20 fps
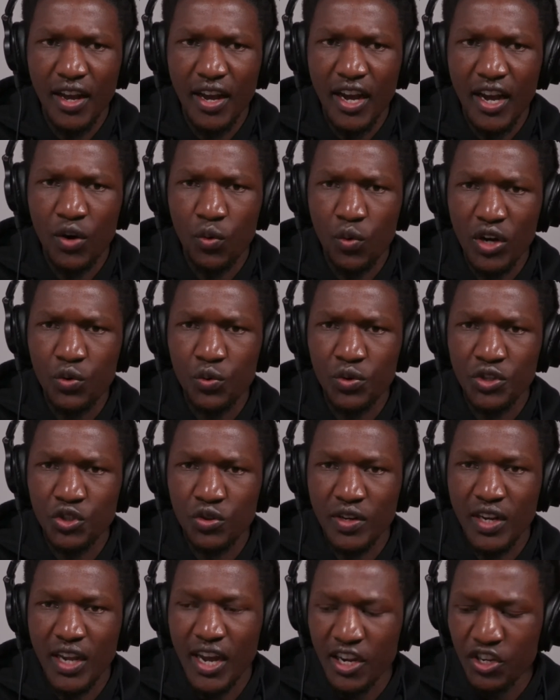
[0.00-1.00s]
what we
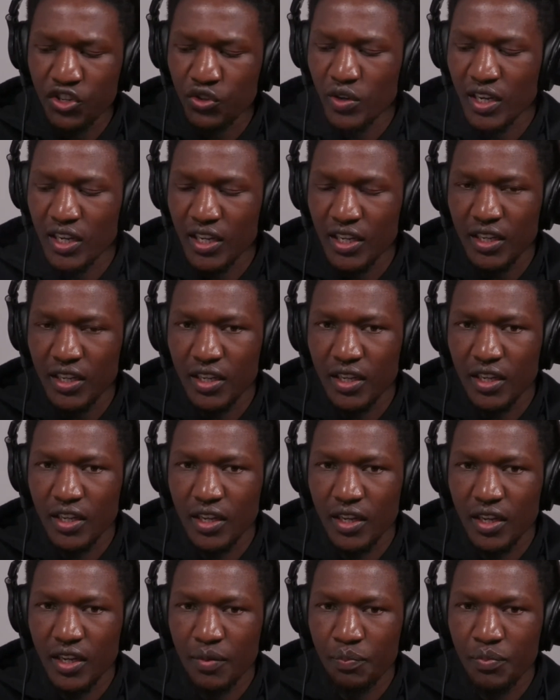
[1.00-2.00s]
should actually
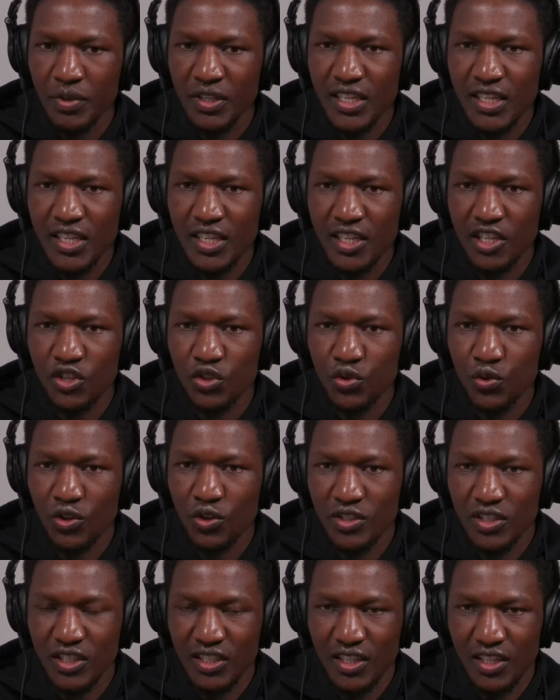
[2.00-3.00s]
be taking into
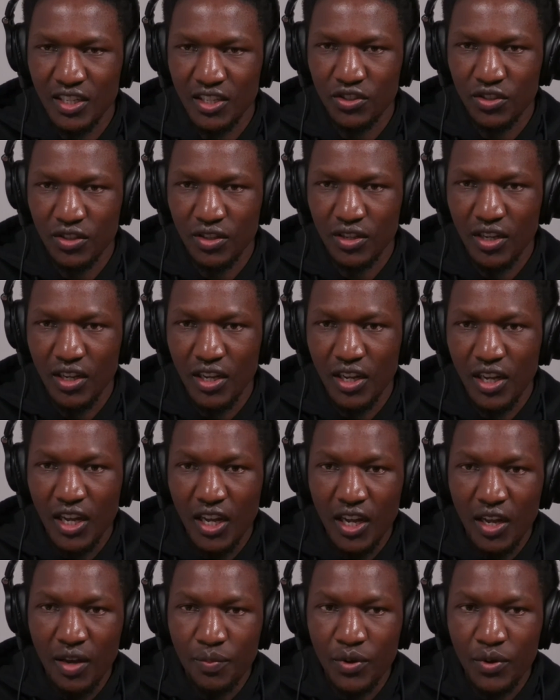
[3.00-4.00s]
consideration.
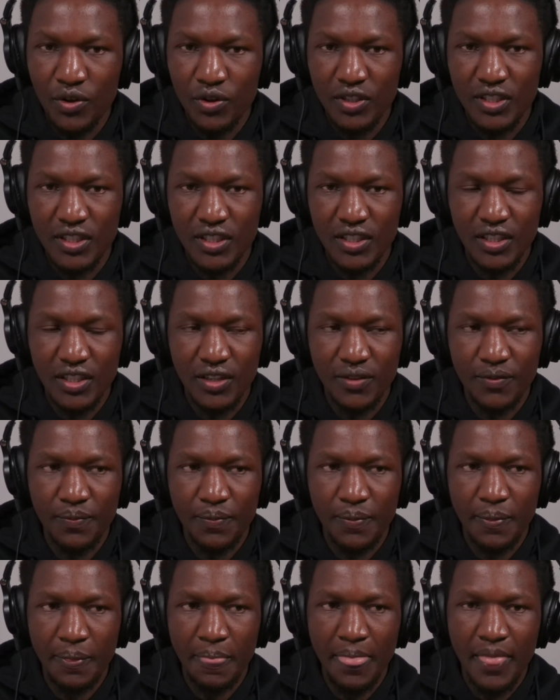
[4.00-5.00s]
Because
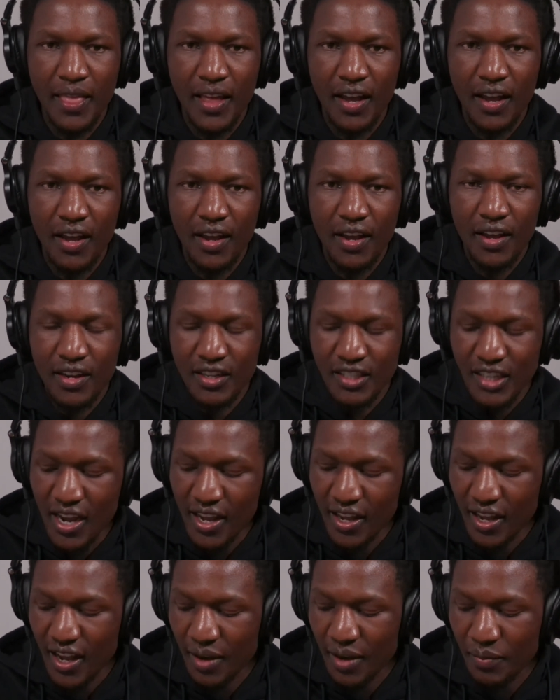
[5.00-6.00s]

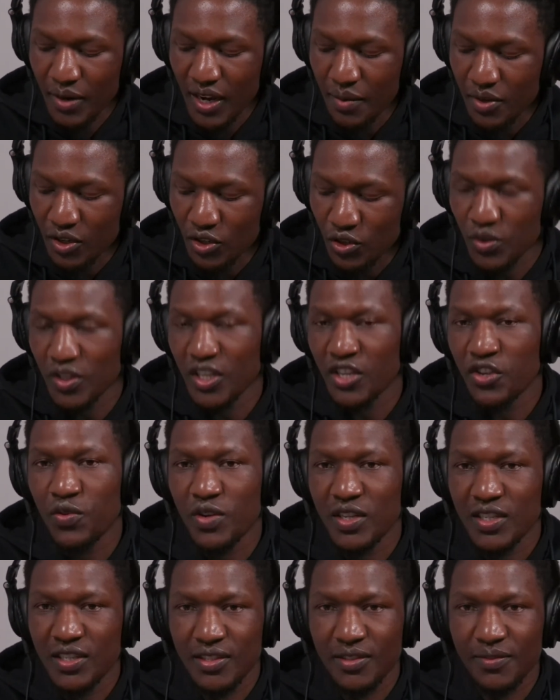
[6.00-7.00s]
Shai, I'm coming to the
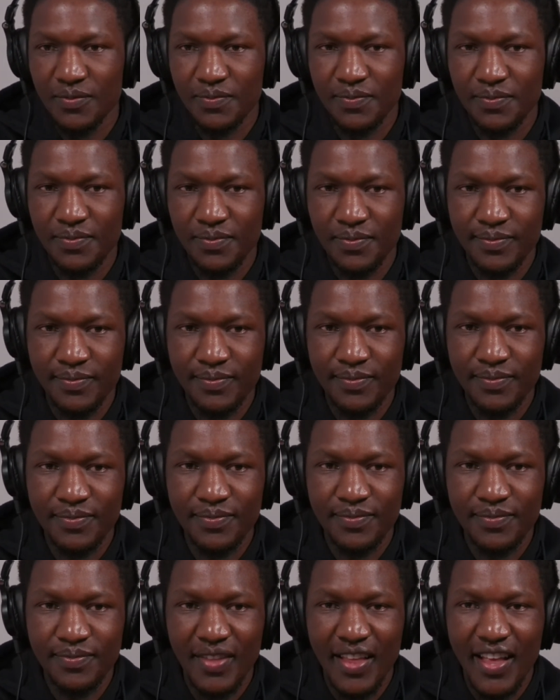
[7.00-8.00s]
US.
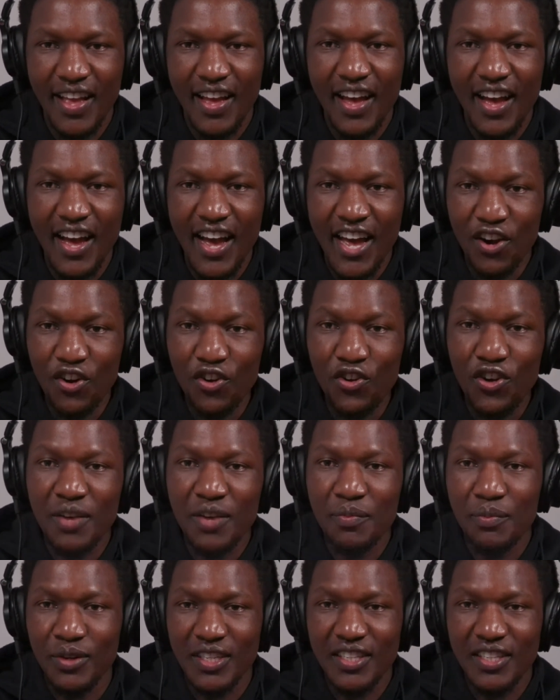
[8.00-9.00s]
I don't know anybody in